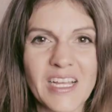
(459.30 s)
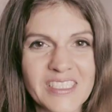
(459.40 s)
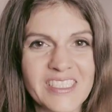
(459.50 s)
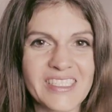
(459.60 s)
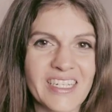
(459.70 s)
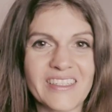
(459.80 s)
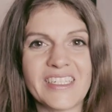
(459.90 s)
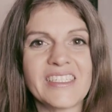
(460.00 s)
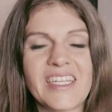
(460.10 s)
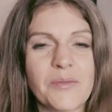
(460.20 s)
I'll just stick a
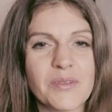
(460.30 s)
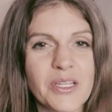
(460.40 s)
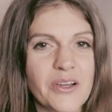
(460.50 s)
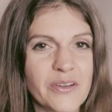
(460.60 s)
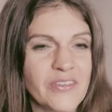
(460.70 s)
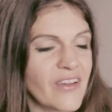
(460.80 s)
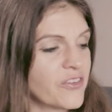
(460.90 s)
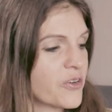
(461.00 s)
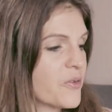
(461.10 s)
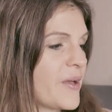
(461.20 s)
link down below if you
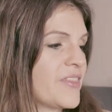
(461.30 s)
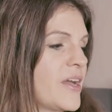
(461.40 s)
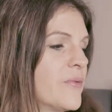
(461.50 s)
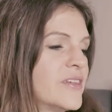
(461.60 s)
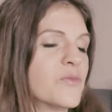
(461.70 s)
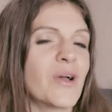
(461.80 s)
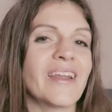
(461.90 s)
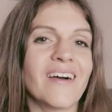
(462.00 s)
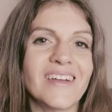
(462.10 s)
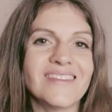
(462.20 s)
haven't heard about that one. Why
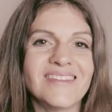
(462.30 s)
not?